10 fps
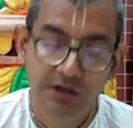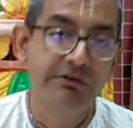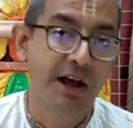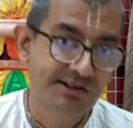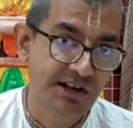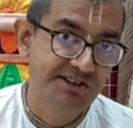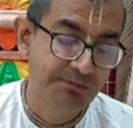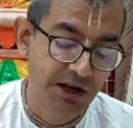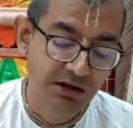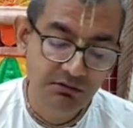Vyasa
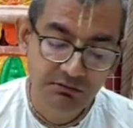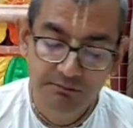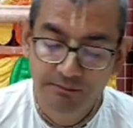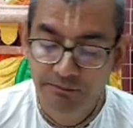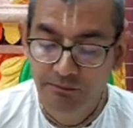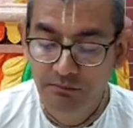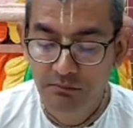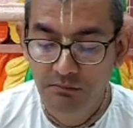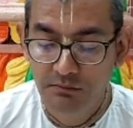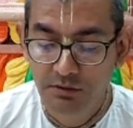explained
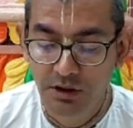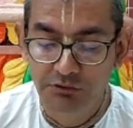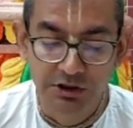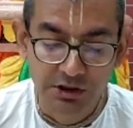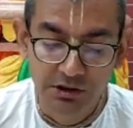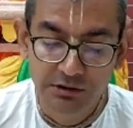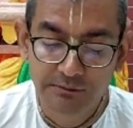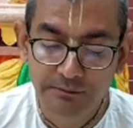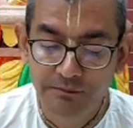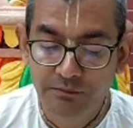in return
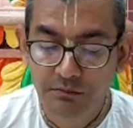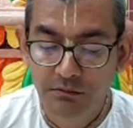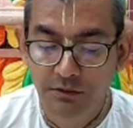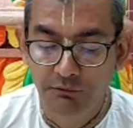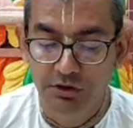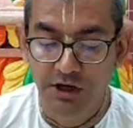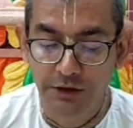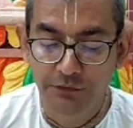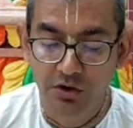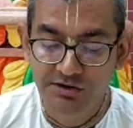what
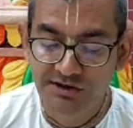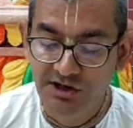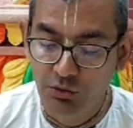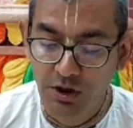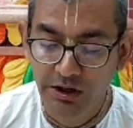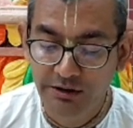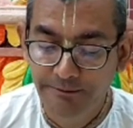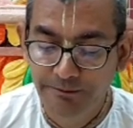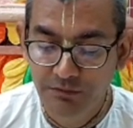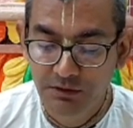kind of horse is required.
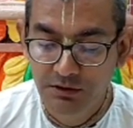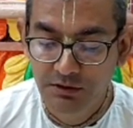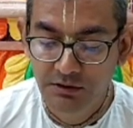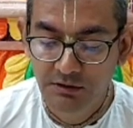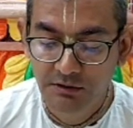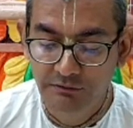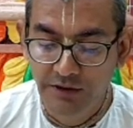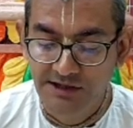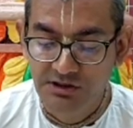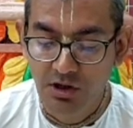
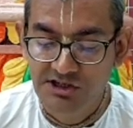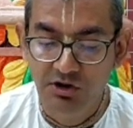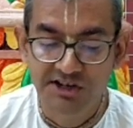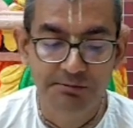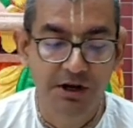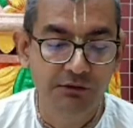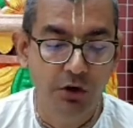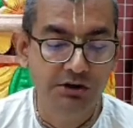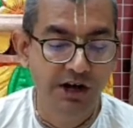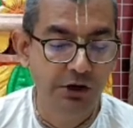Vyasa also explained
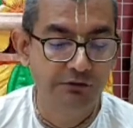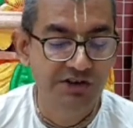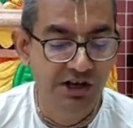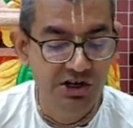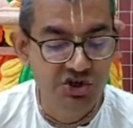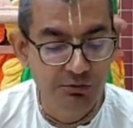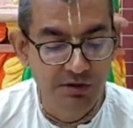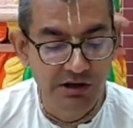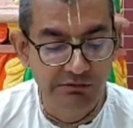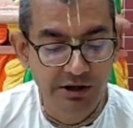what kind of charity should
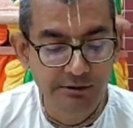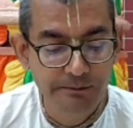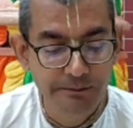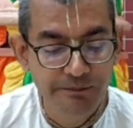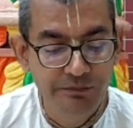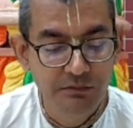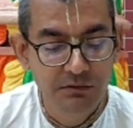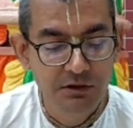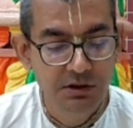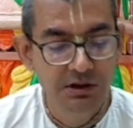be given,
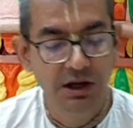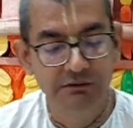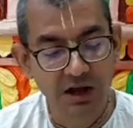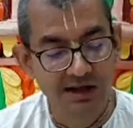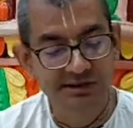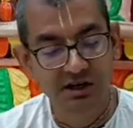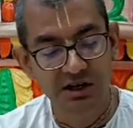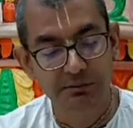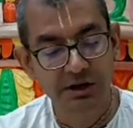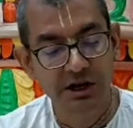and Vyasa
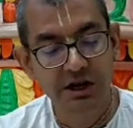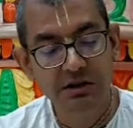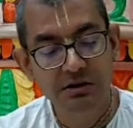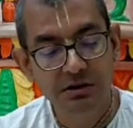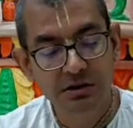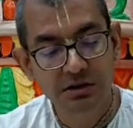recommended